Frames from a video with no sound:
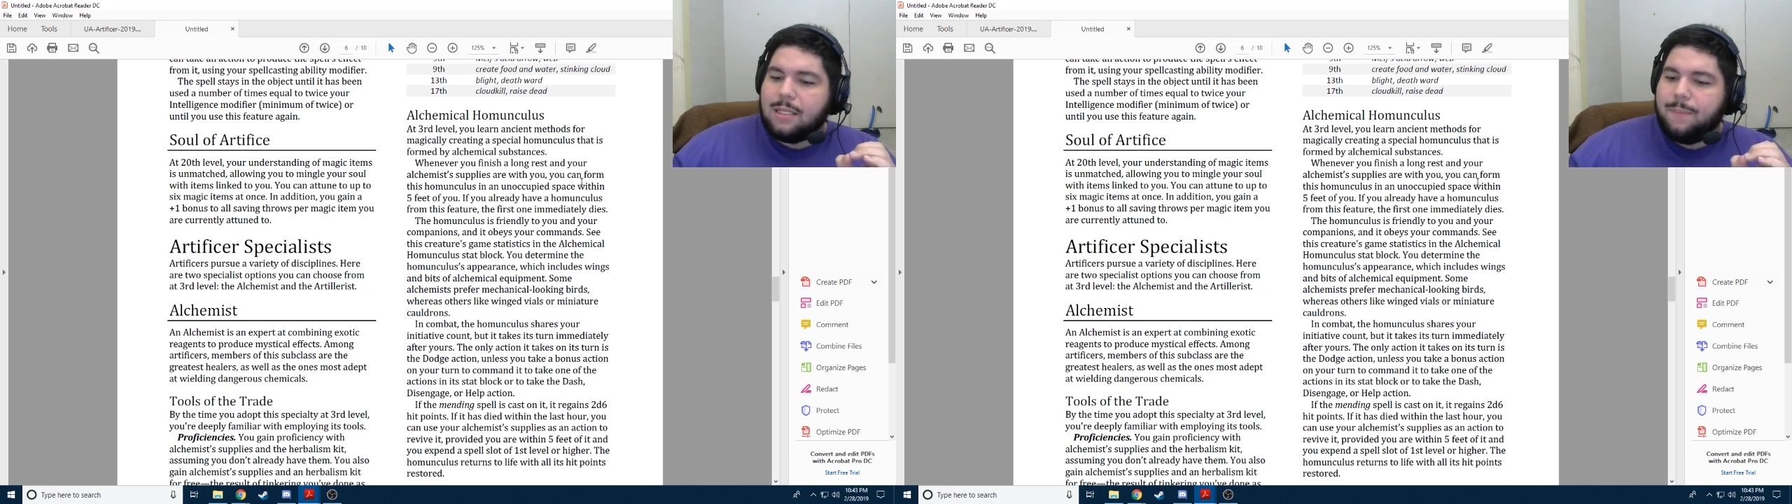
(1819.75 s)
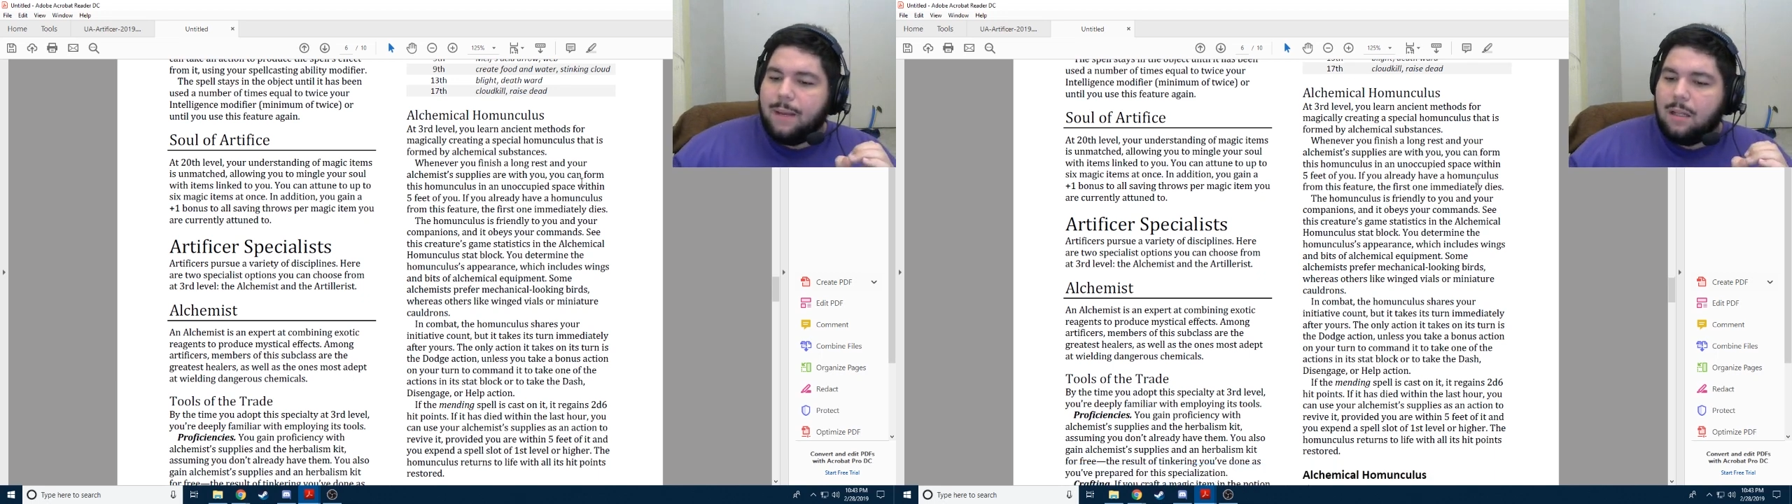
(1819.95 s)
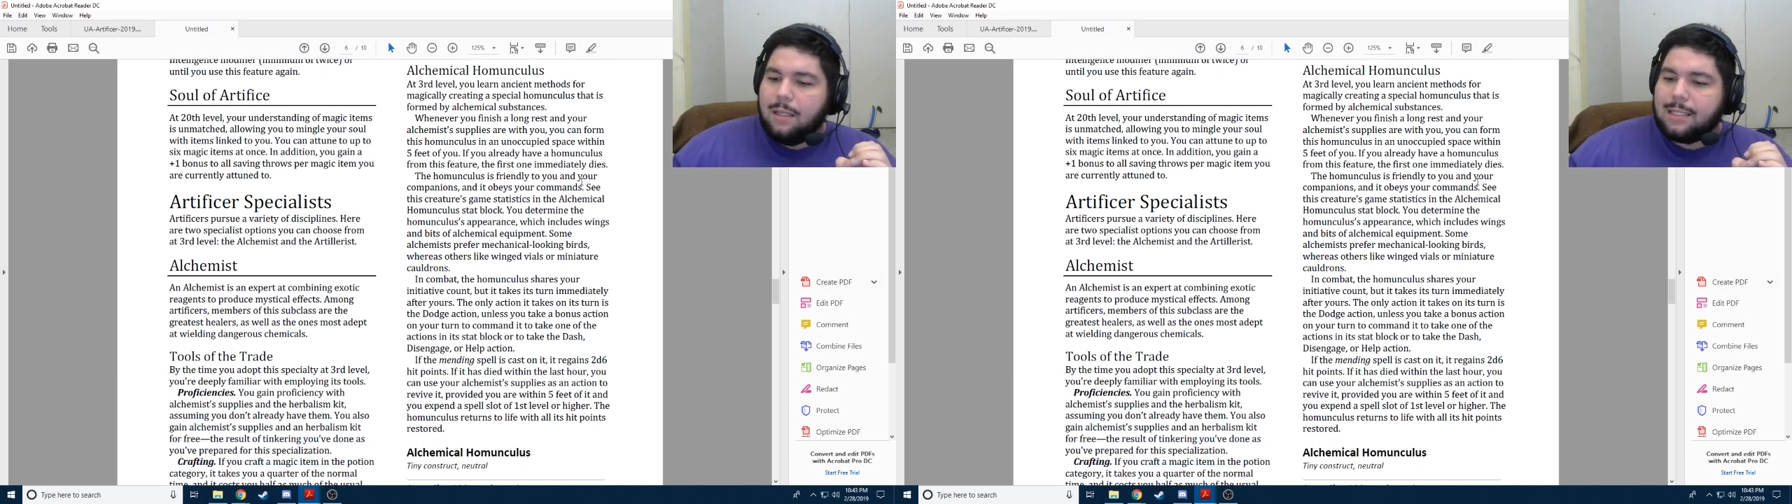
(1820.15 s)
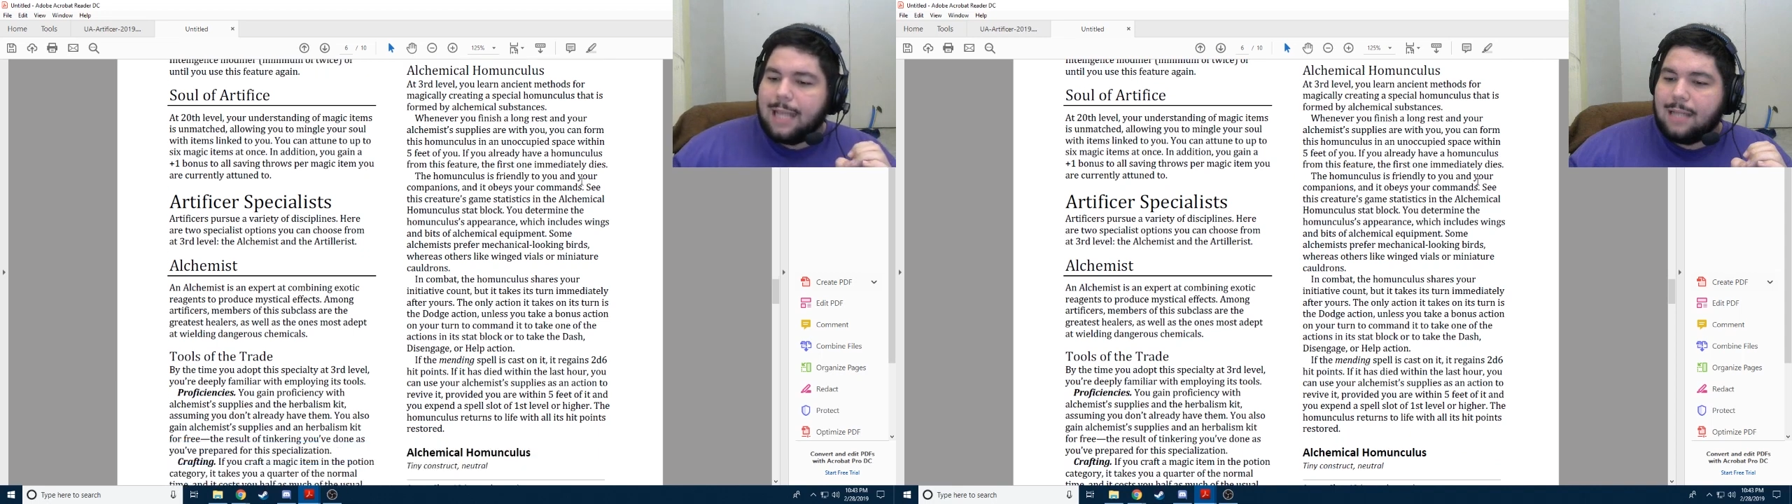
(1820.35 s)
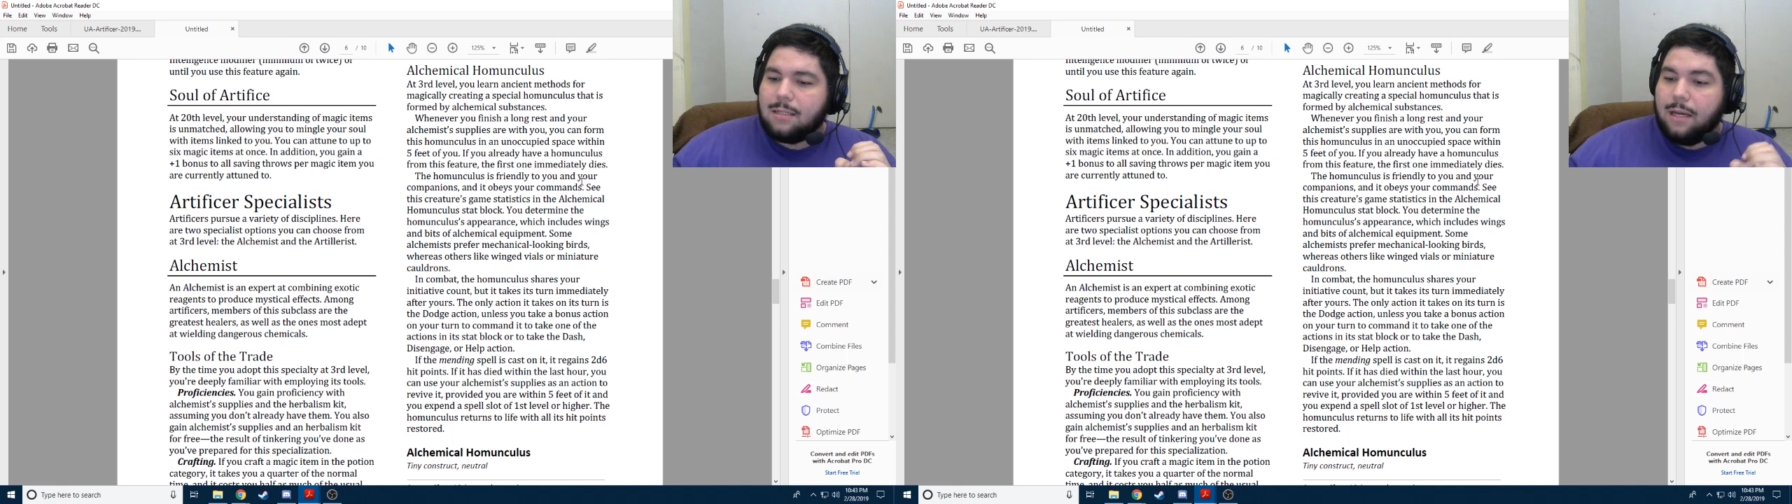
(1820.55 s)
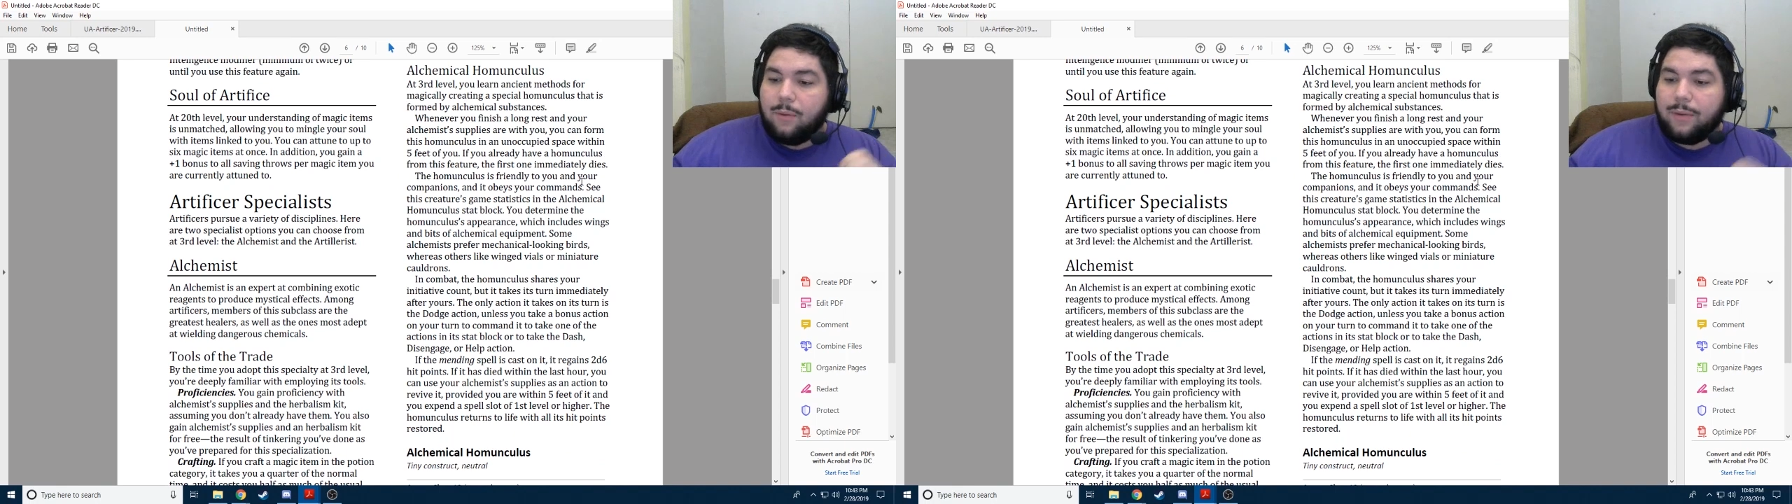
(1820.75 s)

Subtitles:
spell is cast on it,